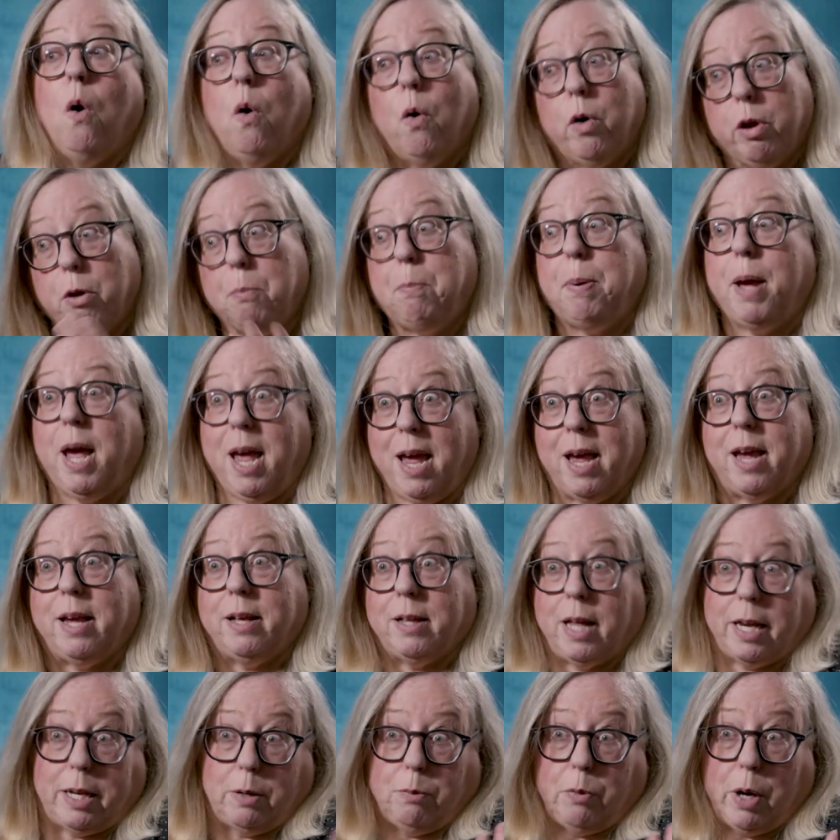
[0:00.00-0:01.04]
Or you
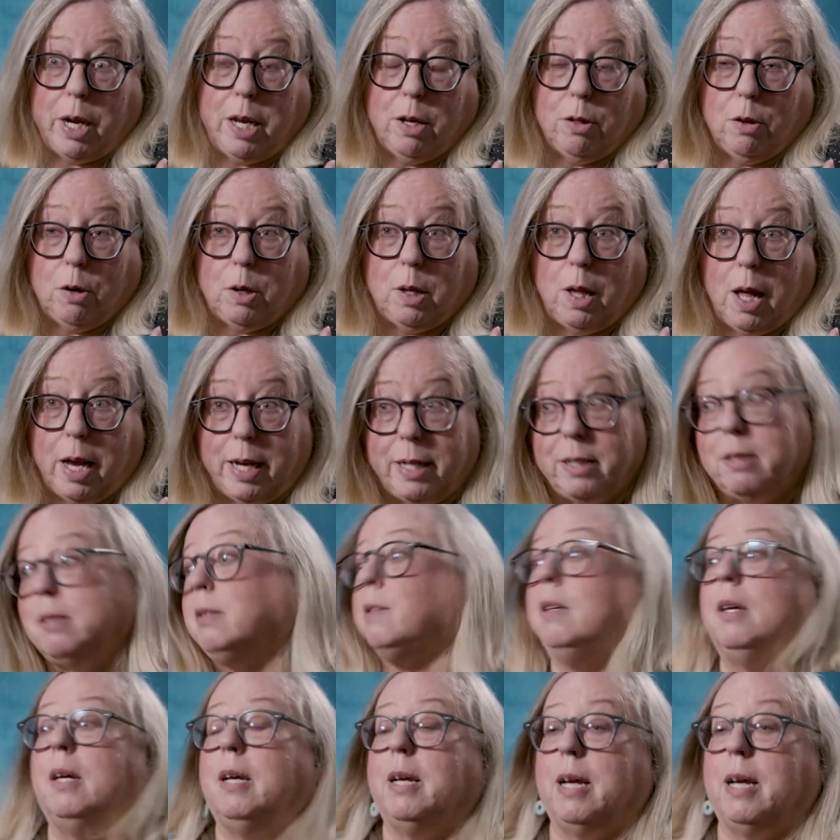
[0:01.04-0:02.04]
pay like a regular client.